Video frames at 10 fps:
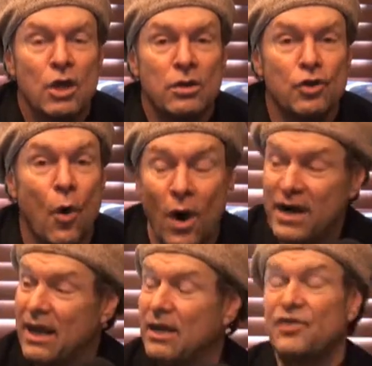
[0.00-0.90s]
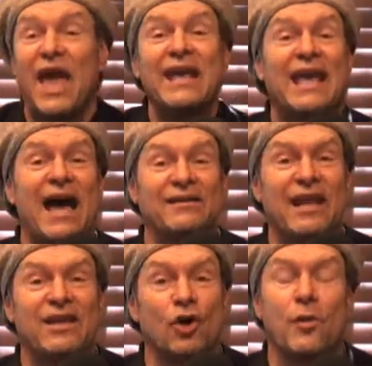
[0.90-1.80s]
You know what? Thank God
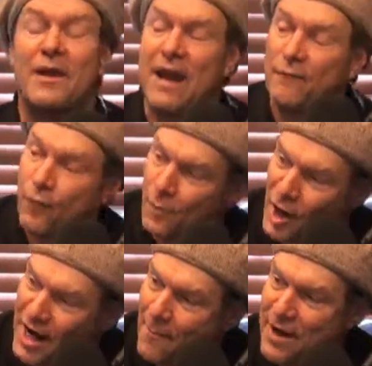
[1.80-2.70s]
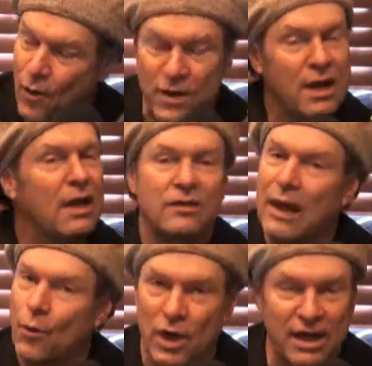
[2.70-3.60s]
they killed him. And from what I'm hearing,
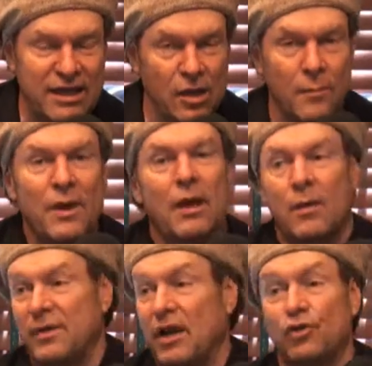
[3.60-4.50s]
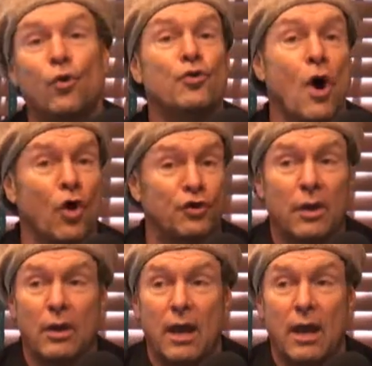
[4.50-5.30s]
they were going to kill him. Because who knows?